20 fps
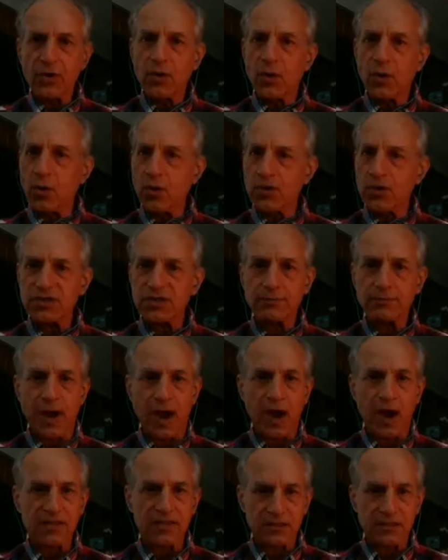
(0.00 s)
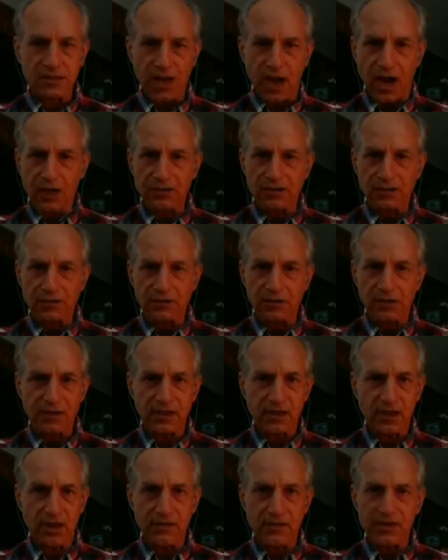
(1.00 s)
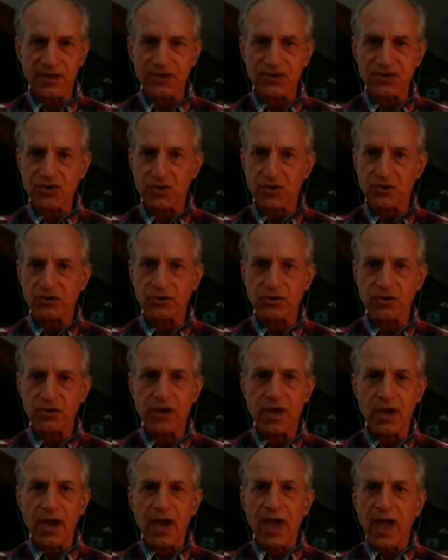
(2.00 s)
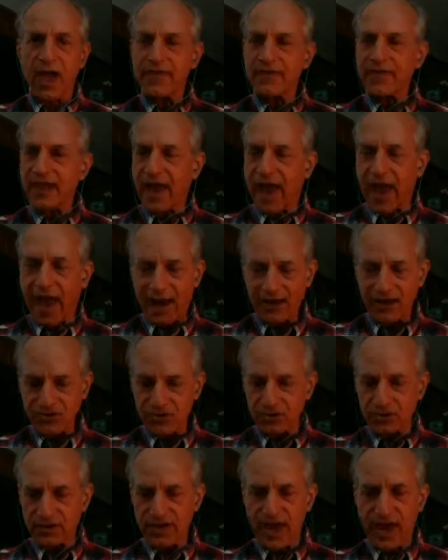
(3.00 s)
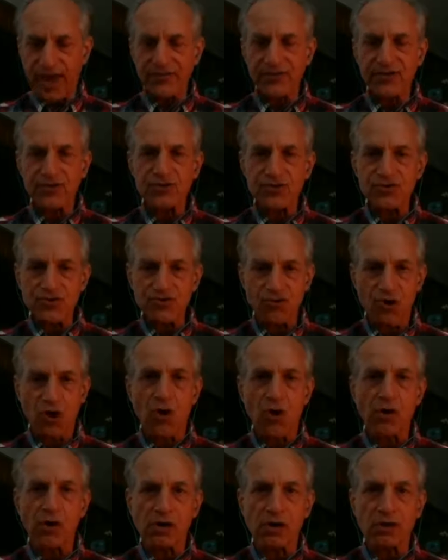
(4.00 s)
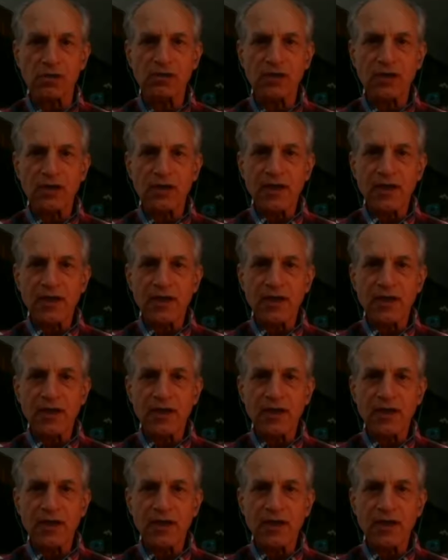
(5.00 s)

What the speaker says: or a Suboxone doctor looking over their shoulder, and they actually have control,